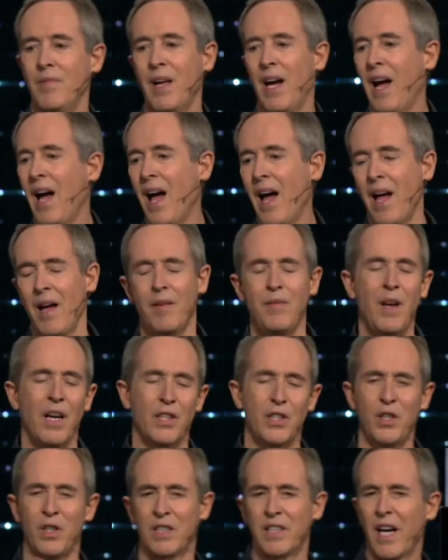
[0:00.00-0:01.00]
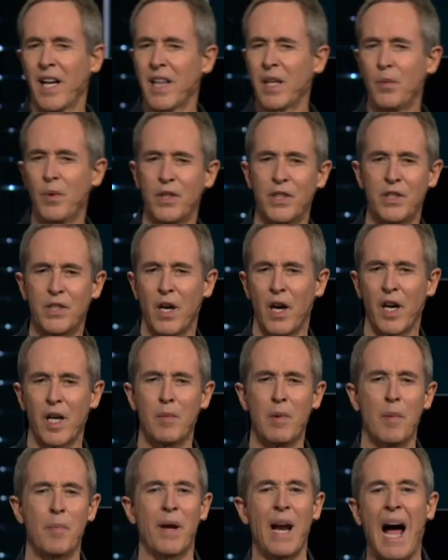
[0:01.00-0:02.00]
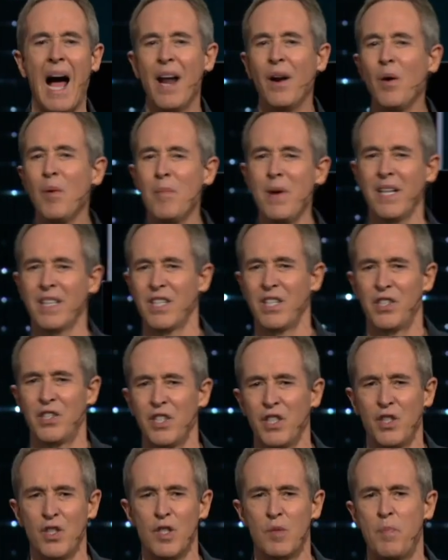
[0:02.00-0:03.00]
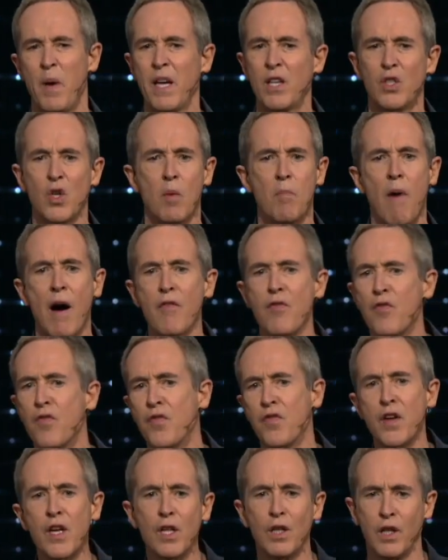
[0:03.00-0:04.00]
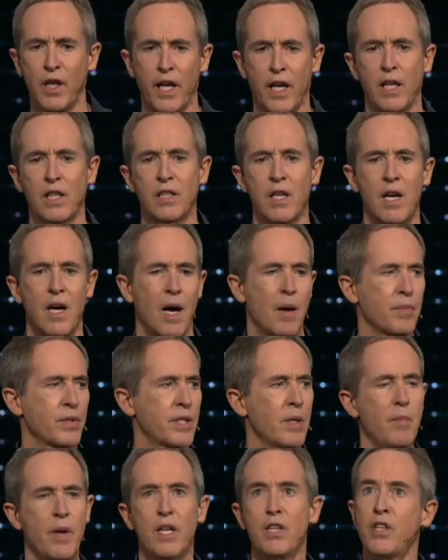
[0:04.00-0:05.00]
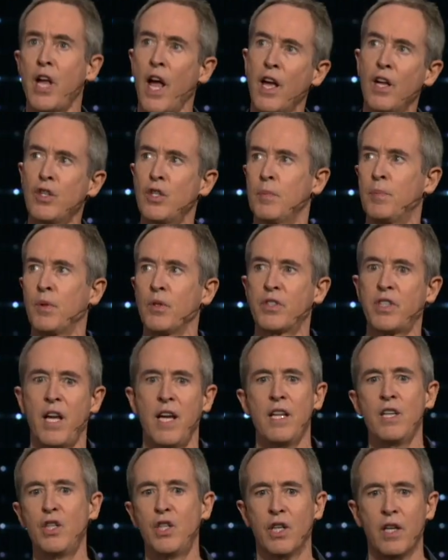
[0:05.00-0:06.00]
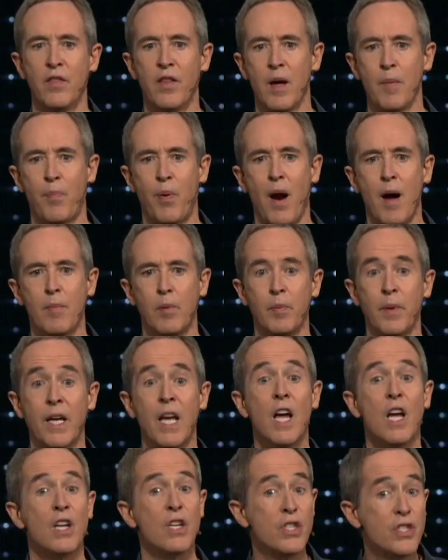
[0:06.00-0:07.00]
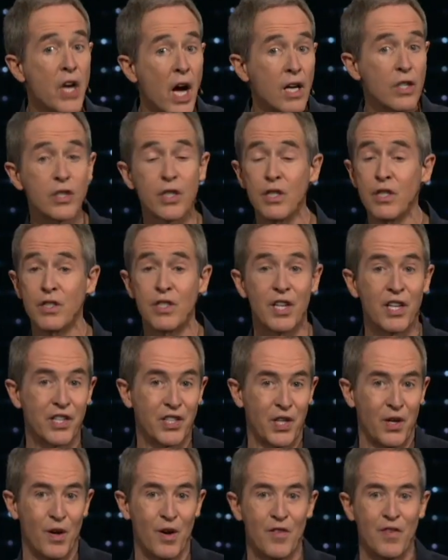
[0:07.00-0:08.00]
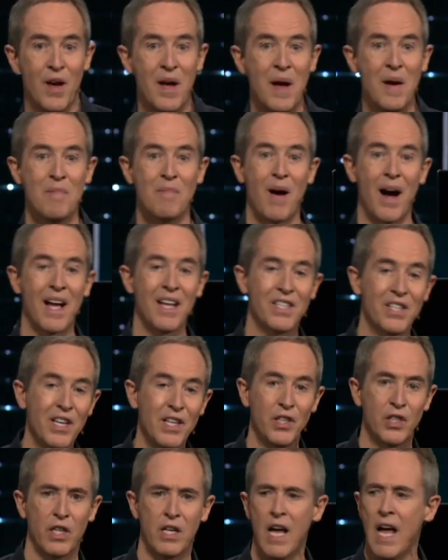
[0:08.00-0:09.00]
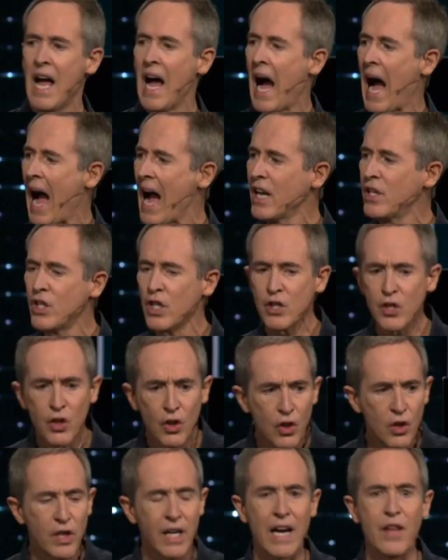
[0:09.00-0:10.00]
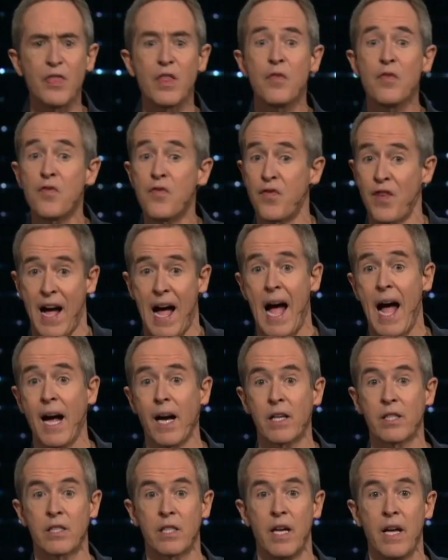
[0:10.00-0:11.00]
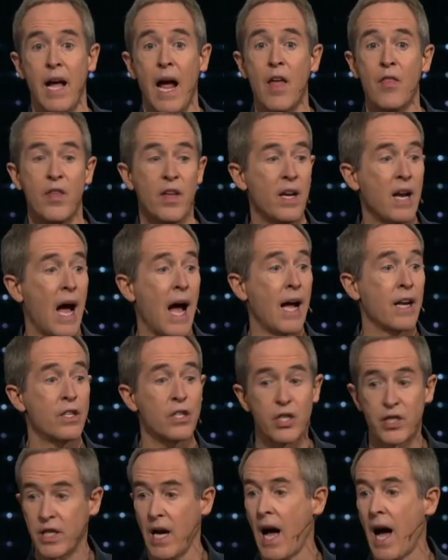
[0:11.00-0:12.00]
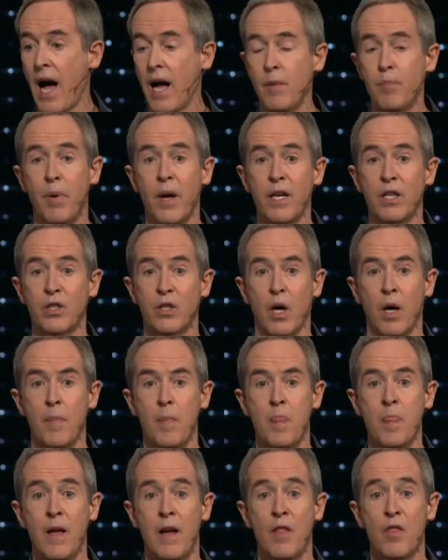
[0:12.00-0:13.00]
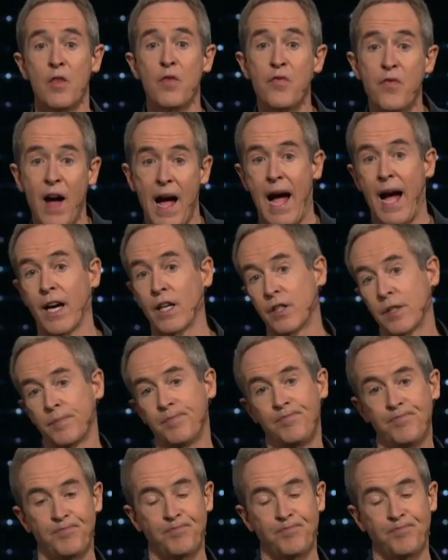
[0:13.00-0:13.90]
I'm not sure exactly what you're talking about, but I don't make decisions based on my feelings, some intangible tension that probably doesn't deserve my attention. I just look at the facts, and then I decide based on the facts.